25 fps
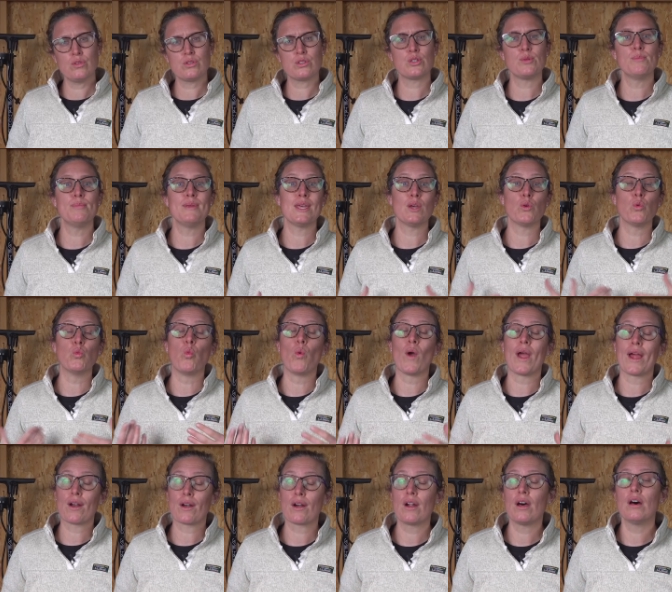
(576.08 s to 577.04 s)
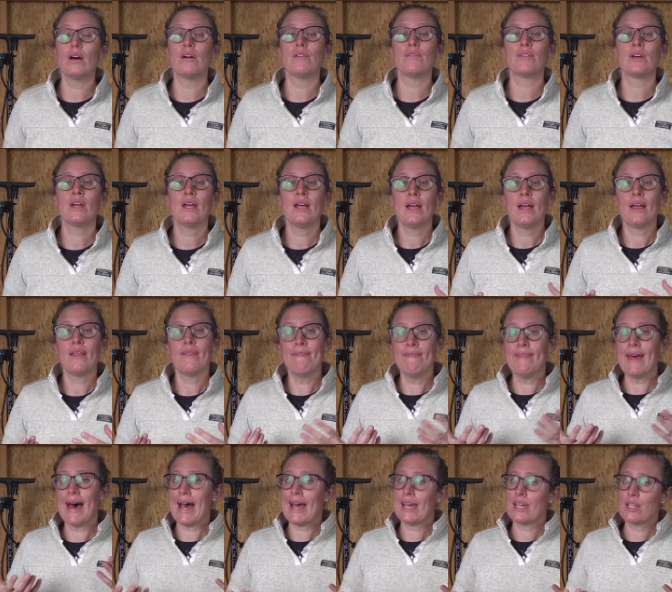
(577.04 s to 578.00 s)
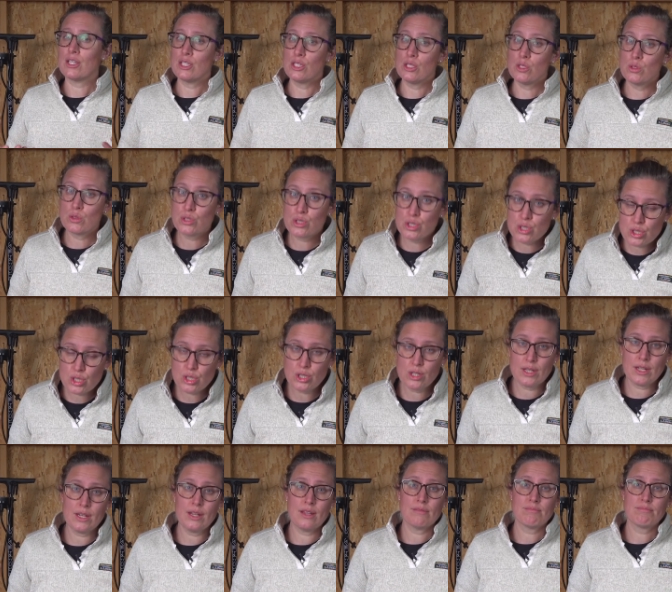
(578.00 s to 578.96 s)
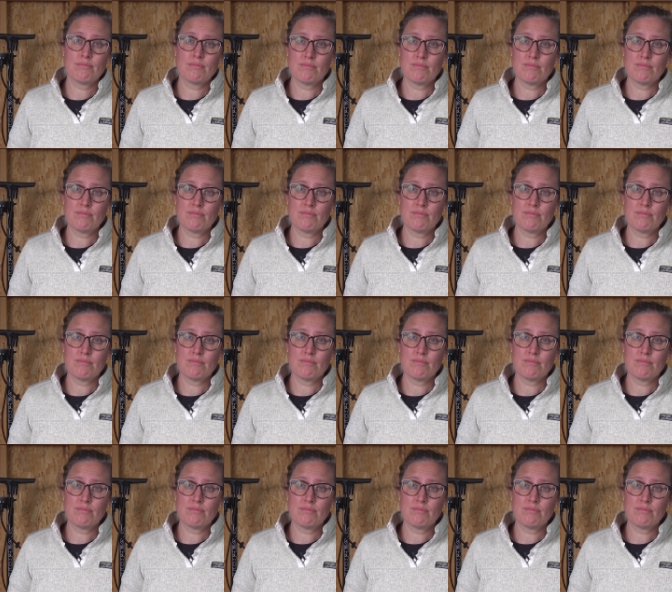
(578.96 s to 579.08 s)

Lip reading: to be aware of that you should